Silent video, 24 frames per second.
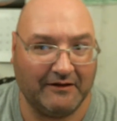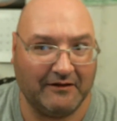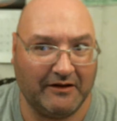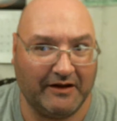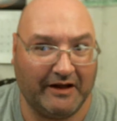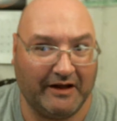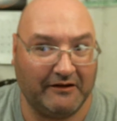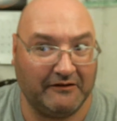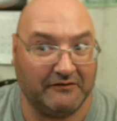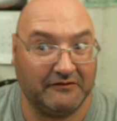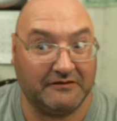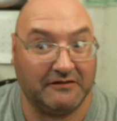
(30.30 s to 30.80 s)

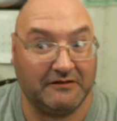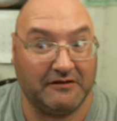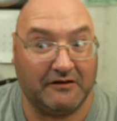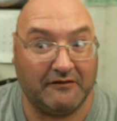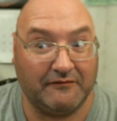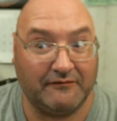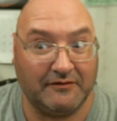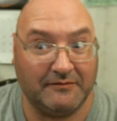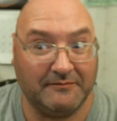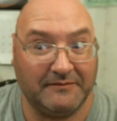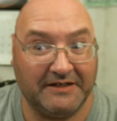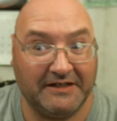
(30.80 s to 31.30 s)
I'll start
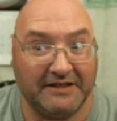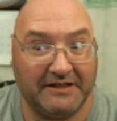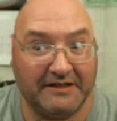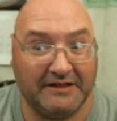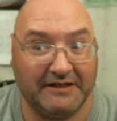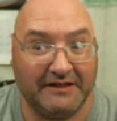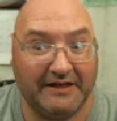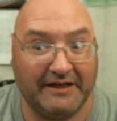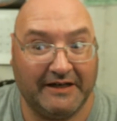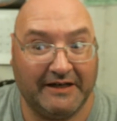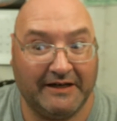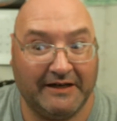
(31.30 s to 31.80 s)
from the
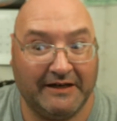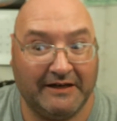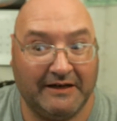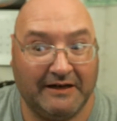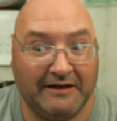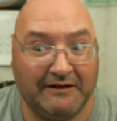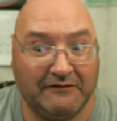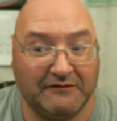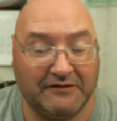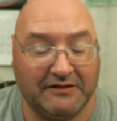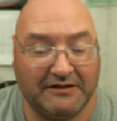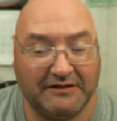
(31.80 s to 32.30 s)
beginning and
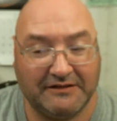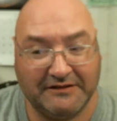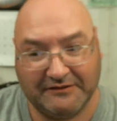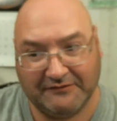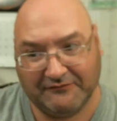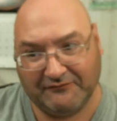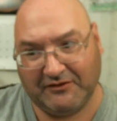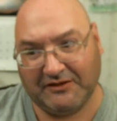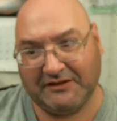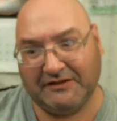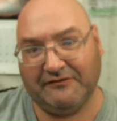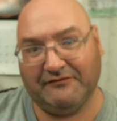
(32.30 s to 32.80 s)
I'll tell you
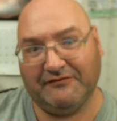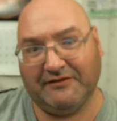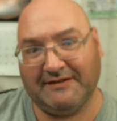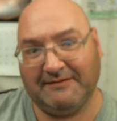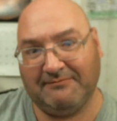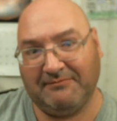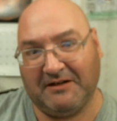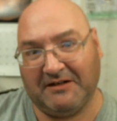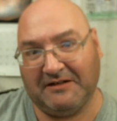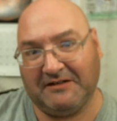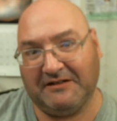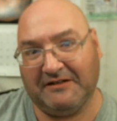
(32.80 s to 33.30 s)
what to
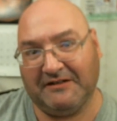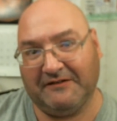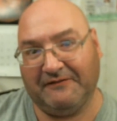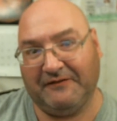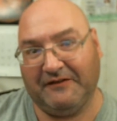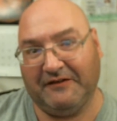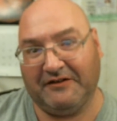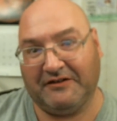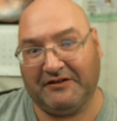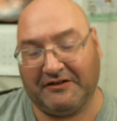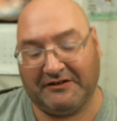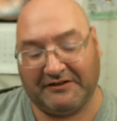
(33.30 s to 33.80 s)
expect in the
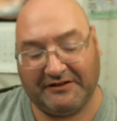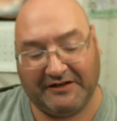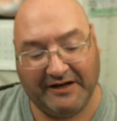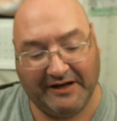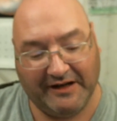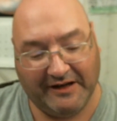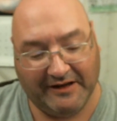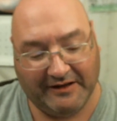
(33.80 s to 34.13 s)
future.